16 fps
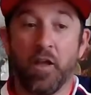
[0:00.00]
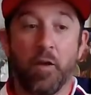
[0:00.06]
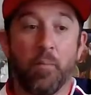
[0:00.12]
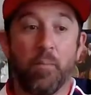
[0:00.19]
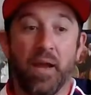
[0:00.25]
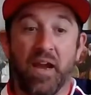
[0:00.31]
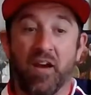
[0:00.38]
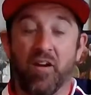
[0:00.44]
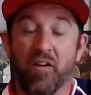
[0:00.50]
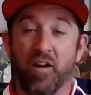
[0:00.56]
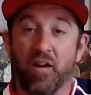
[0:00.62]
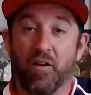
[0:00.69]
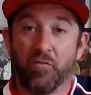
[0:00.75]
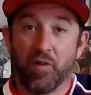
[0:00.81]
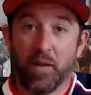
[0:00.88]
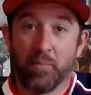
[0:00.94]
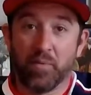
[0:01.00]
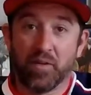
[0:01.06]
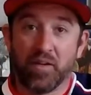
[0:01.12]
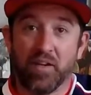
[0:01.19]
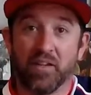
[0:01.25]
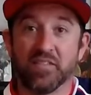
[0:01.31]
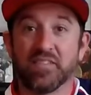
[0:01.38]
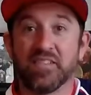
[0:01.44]
pair of
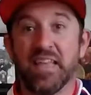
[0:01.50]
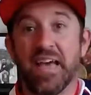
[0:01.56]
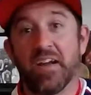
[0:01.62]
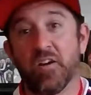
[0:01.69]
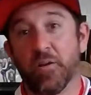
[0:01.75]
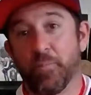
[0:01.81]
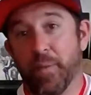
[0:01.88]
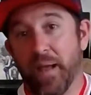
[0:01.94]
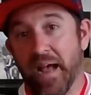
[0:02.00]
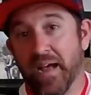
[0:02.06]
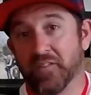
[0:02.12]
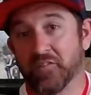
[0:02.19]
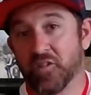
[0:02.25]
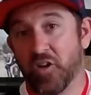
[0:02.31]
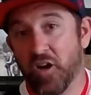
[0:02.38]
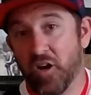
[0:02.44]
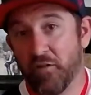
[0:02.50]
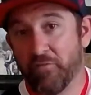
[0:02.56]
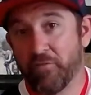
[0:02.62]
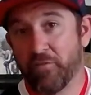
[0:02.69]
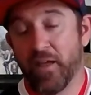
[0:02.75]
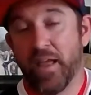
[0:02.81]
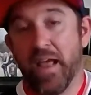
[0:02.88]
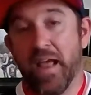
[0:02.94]
replicas that could pass off
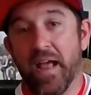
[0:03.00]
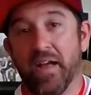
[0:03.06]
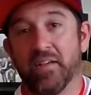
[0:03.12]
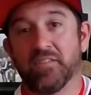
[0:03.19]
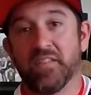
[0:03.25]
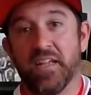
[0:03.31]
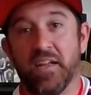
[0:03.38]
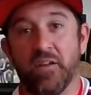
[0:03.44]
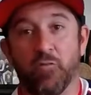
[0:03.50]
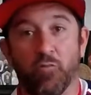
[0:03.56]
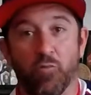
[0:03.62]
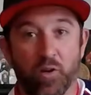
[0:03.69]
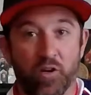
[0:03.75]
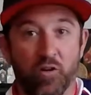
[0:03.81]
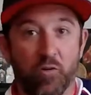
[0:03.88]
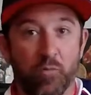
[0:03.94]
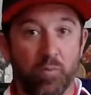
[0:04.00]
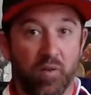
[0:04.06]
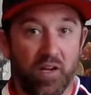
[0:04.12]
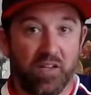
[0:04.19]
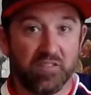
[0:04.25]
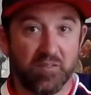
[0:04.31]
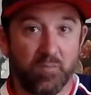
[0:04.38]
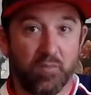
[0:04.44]
as a real
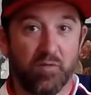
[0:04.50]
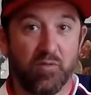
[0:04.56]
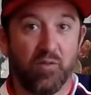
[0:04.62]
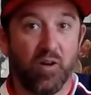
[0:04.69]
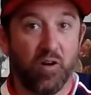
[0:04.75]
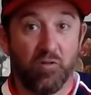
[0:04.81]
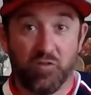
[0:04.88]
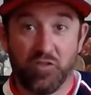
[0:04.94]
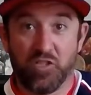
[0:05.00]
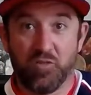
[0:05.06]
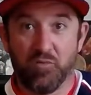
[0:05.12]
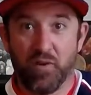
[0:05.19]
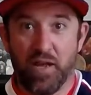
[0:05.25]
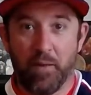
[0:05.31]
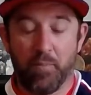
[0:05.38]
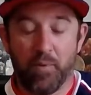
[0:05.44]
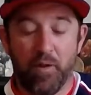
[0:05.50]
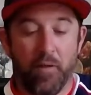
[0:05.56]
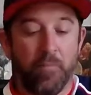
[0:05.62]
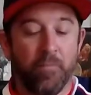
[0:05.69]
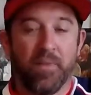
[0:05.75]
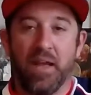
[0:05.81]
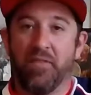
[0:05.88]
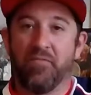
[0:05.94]
plausible OG rep.
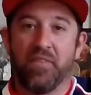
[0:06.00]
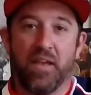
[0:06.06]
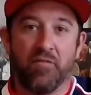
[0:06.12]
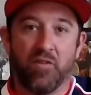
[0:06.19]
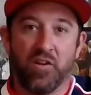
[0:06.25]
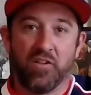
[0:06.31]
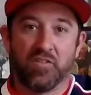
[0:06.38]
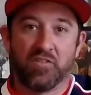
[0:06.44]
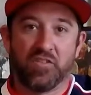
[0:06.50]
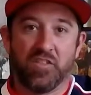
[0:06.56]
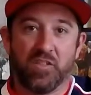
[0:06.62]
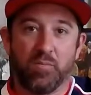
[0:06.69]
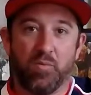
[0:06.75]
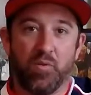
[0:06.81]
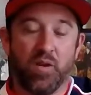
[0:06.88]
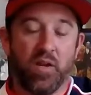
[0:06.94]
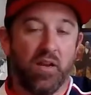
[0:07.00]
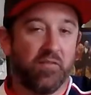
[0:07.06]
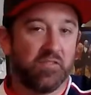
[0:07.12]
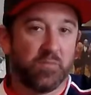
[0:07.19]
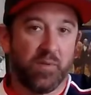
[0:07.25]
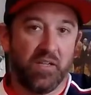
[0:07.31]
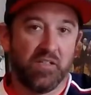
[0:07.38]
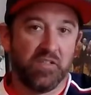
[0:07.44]
I've never understood the point of
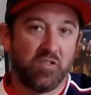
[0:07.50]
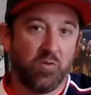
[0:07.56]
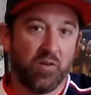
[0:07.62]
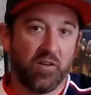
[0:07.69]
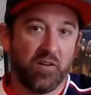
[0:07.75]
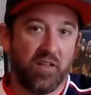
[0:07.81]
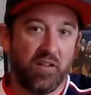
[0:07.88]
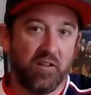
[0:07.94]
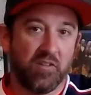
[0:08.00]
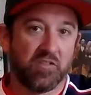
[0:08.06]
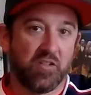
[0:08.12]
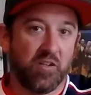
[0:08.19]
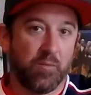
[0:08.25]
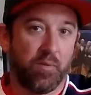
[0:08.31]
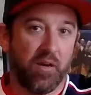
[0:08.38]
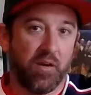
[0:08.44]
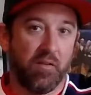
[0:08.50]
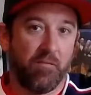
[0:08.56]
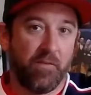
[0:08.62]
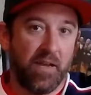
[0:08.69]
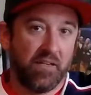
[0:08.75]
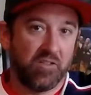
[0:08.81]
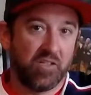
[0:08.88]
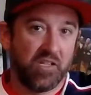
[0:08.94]
spending $200 on a pair of
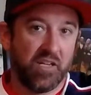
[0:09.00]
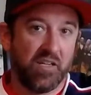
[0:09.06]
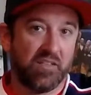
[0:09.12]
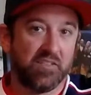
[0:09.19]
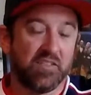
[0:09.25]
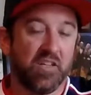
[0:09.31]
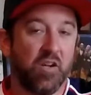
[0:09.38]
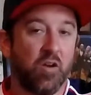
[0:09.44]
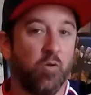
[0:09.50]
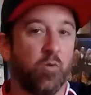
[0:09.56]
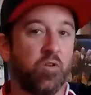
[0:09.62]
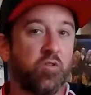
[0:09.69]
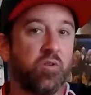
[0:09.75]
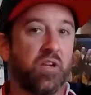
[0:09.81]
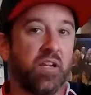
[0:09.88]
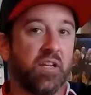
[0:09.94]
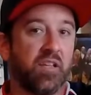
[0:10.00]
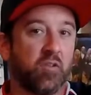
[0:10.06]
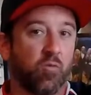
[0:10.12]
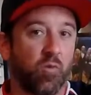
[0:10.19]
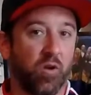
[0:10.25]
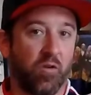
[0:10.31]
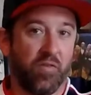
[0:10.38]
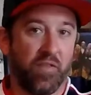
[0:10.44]
fake J's when you can get the
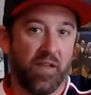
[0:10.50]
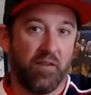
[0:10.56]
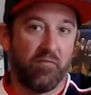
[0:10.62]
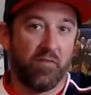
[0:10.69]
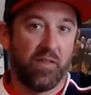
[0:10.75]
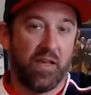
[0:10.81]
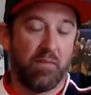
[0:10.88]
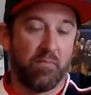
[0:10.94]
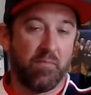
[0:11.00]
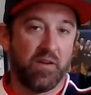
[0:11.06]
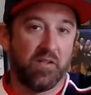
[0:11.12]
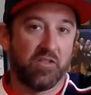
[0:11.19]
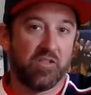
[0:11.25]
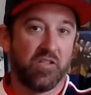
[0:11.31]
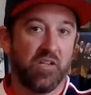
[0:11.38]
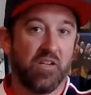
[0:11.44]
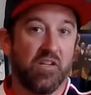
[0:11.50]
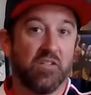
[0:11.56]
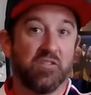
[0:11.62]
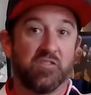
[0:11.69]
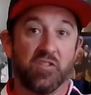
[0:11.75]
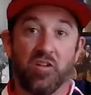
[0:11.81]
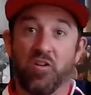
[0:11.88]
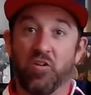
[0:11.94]
real thing for that much.
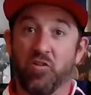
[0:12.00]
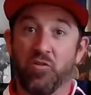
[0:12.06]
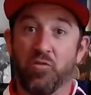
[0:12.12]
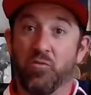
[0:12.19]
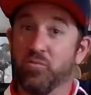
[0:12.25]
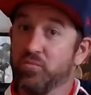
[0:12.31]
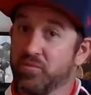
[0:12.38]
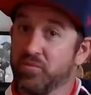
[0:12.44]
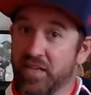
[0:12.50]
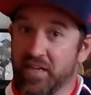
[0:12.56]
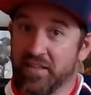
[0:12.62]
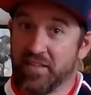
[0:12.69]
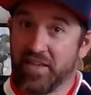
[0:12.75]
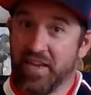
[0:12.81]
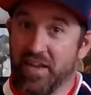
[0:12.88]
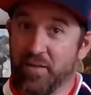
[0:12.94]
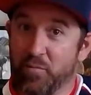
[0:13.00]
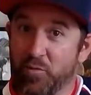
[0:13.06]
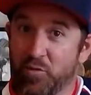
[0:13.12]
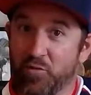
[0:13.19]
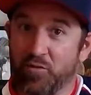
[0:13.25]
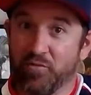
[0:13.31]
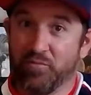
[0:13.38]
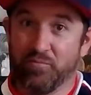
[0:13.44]
So take the
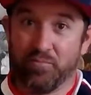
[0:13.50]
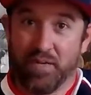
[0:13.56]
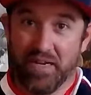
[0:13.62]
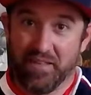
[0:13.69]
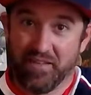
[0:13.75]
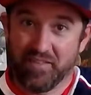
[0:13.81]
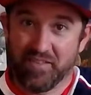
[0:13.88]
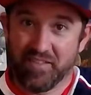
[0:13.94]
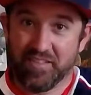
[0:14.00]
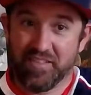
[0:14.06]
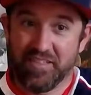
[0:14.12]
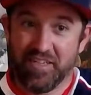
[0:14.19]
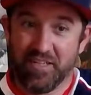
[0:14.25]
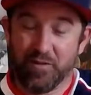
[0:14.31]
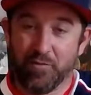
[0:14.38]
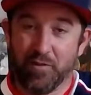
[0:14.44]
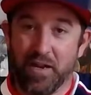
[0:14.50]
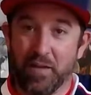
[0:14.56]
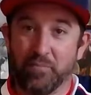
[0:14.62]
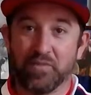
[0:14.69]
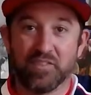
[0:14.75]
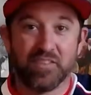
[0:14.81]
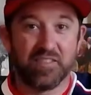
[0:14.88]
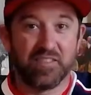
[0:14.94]
gamble, buy the $60 reps,
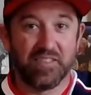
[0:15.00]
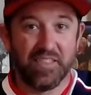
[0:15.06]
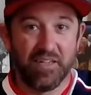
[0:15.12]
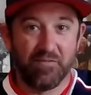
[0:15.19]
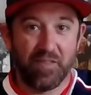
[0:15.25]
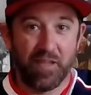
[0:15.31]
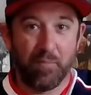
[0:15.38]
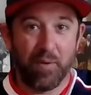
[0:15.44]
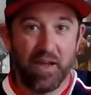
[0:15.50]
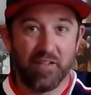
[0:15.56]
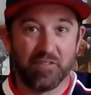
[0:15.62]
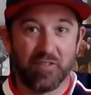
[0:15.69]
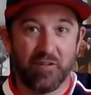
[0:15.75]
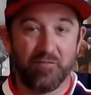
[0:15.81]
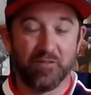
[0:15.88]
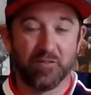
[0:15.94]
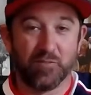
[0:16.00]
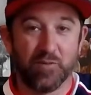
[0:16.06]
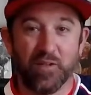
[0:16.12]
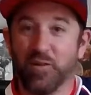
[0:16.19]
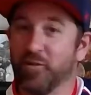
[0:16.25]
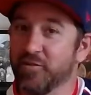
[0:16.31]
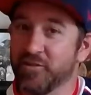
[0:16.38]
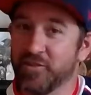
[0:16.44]
see if they pass off as
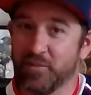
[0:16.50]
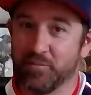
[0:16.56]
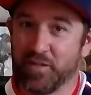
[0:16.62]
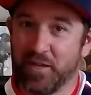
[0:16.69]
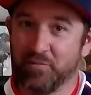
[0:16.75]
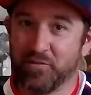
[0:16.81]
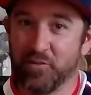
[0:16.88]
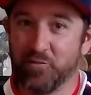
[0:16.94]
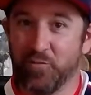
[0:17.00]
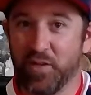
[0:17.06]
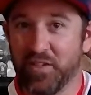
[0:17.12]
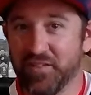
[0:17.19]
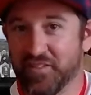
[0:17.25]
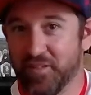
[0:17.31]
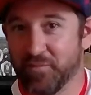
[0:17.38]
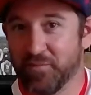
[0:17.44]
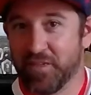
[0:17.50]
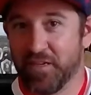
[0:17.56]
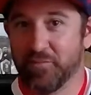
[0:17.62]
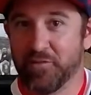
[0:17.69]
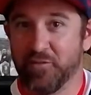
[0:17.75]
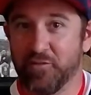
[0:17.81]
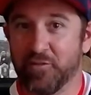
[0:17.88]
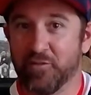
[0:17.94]
real. Sometimes you win, sometimes
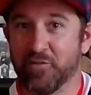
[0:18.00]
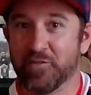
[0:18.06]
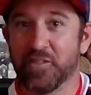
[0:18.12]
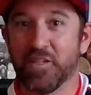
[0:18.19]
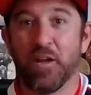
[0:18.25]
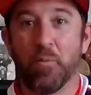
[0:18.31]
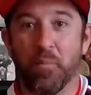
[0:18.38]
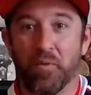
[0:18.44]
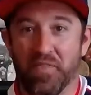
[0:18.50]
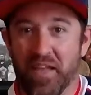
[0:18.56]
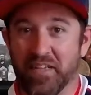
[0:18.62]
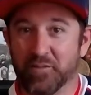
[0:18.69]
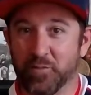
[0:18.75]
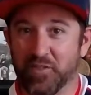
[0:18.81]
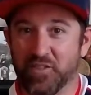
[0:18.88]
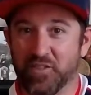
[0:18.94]
you lose, but that's what